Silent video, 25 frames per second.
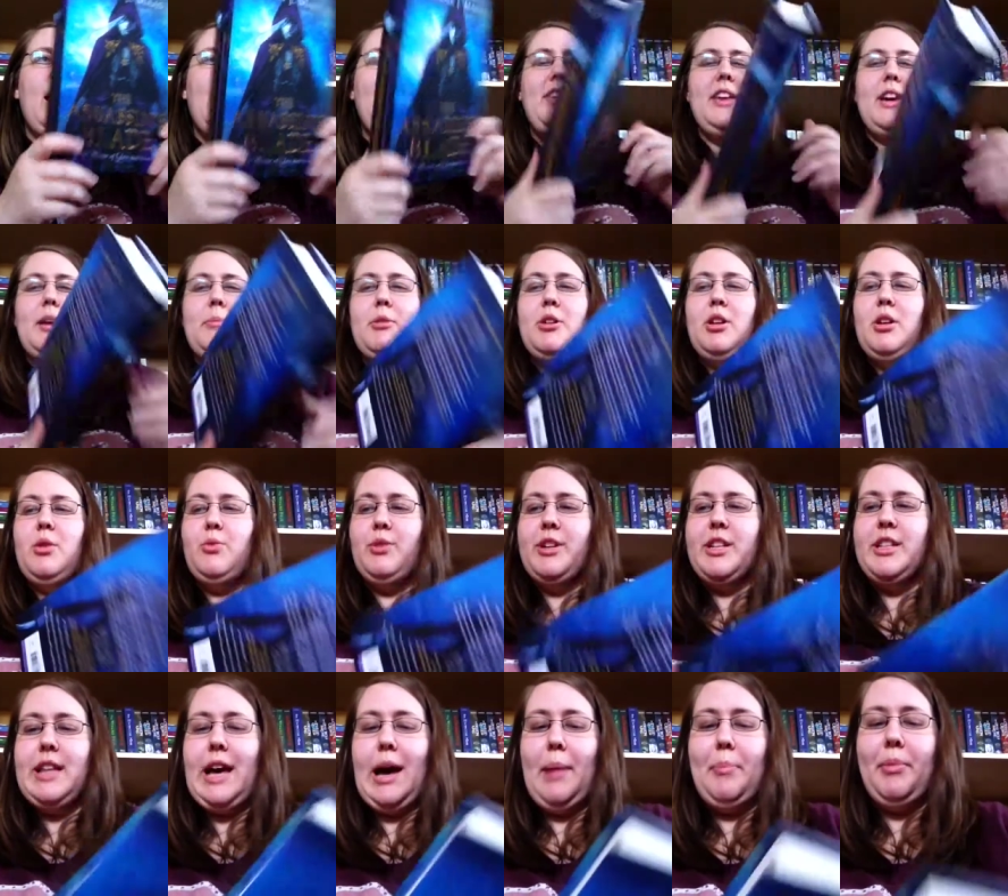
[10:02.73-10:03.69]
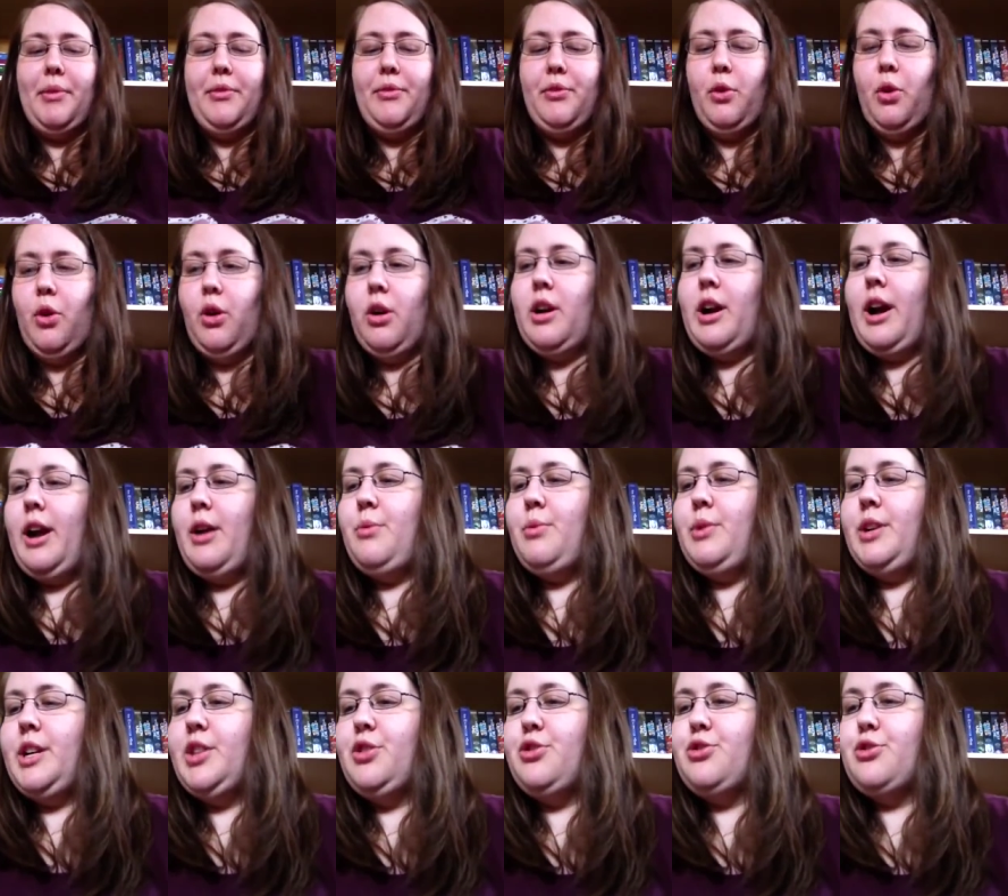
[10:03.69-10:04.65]
I think I'm going to read that before I
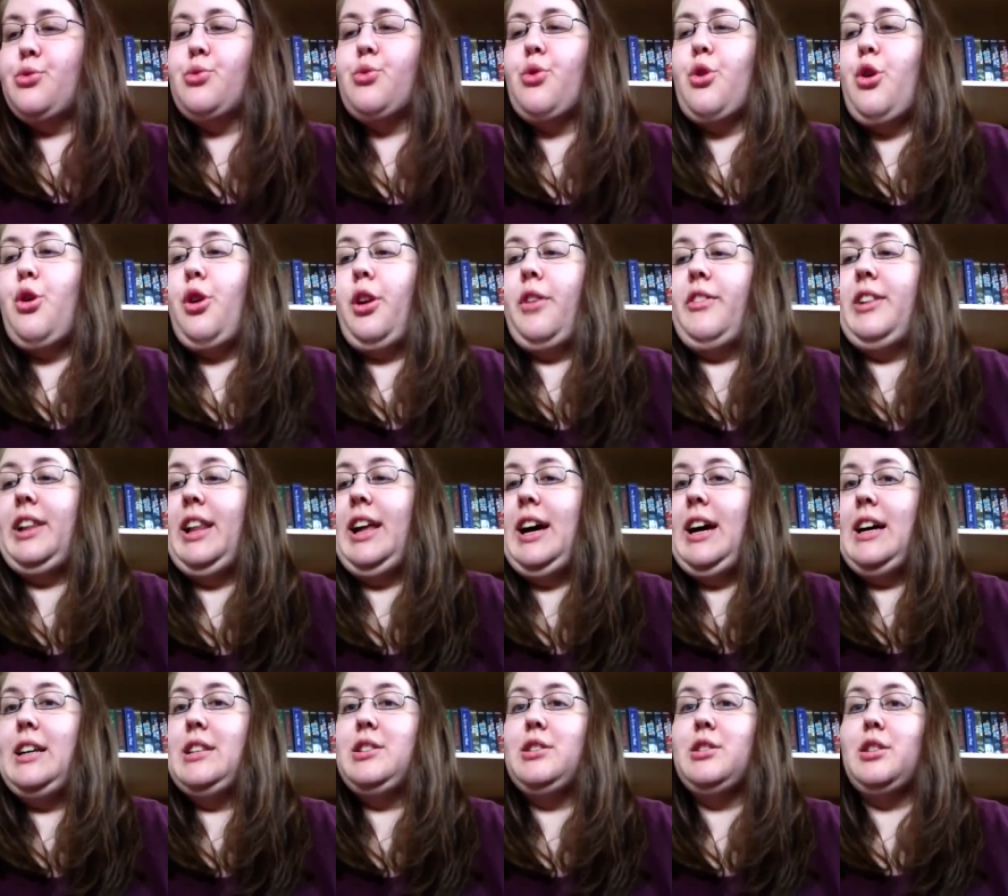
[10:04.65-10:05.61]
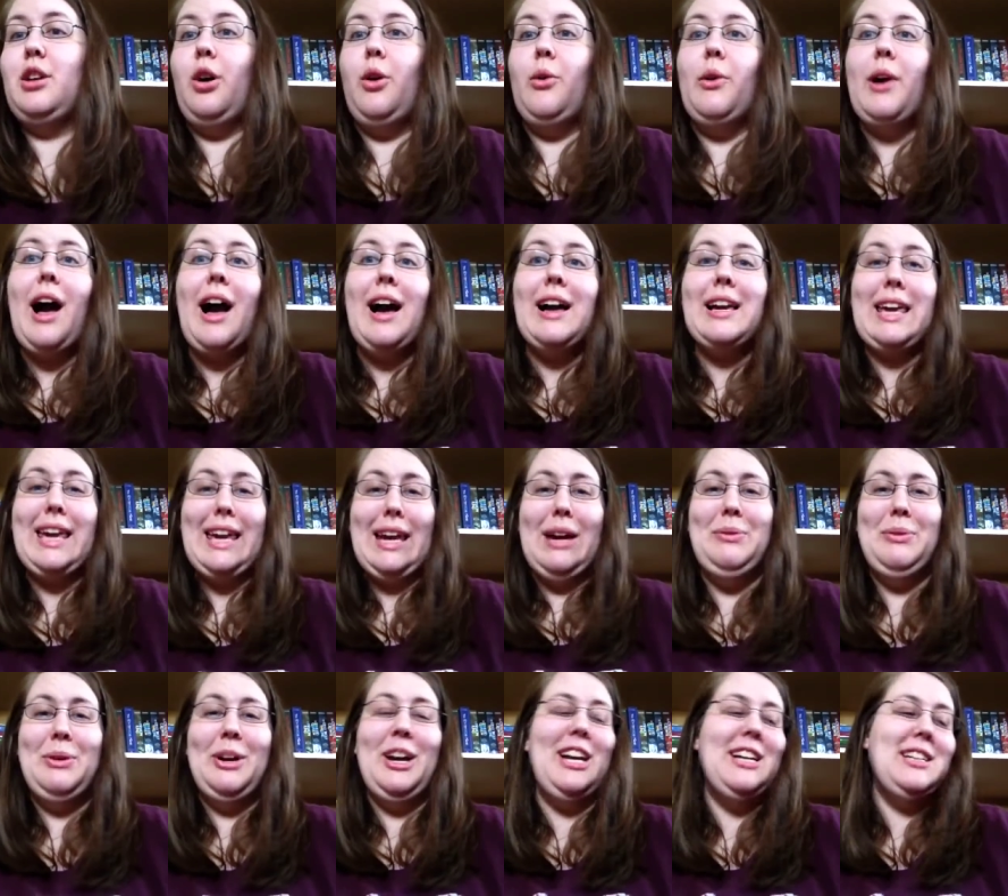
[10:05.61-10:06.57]
read Throne of Glass. So I
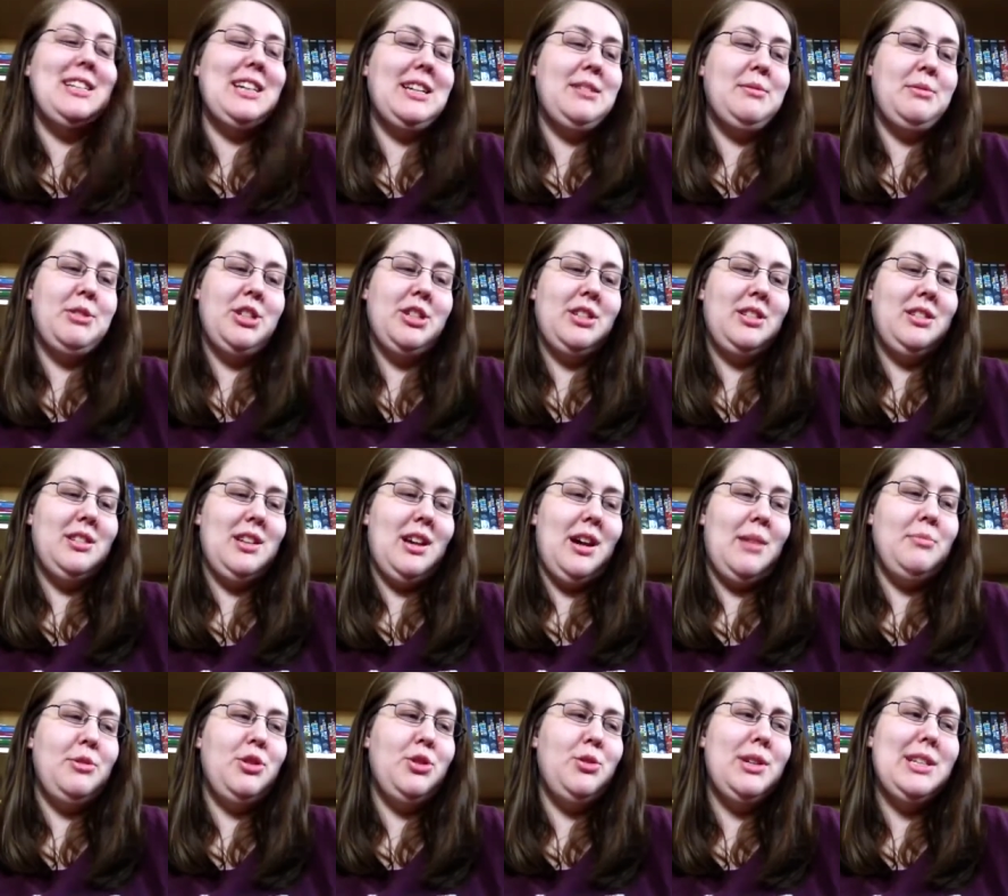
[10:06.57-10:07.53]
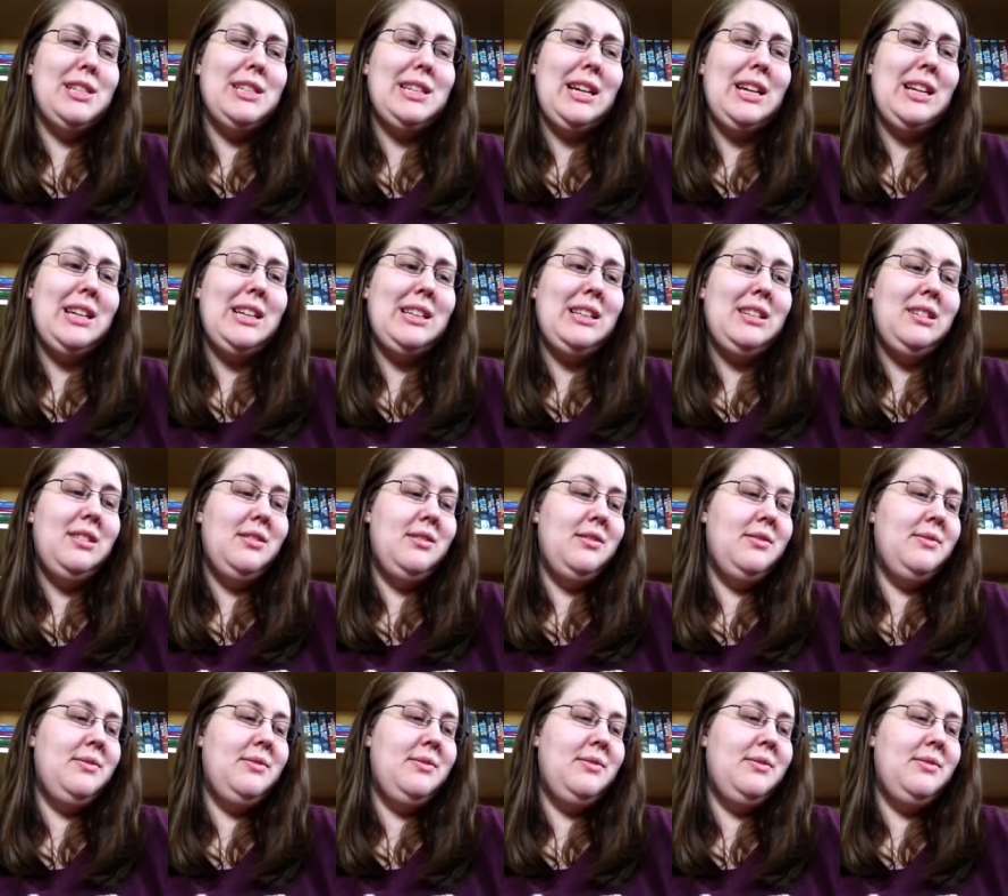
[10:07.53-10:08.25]
can't wait. I'm too excited.